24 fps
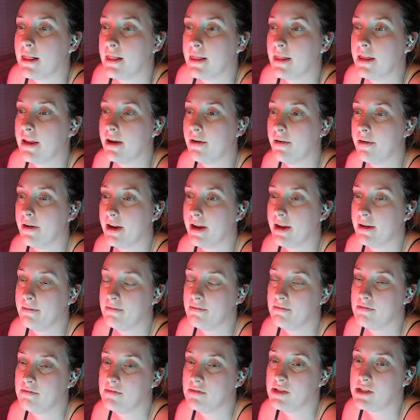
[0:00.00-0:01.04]
There we go.
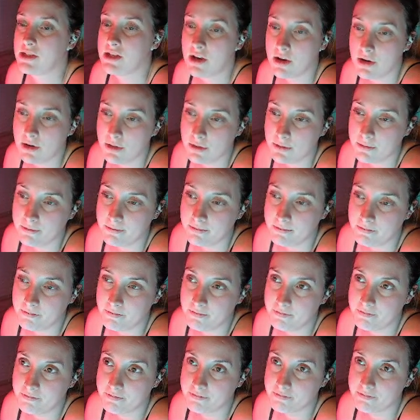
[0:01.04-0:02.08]
So,
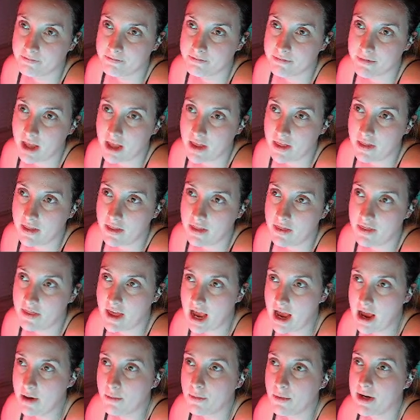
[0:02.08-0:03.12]

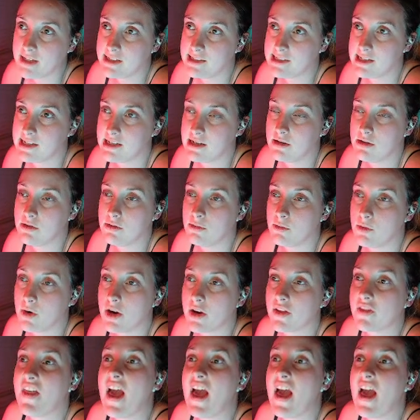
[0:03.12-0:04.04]
that one didn't work.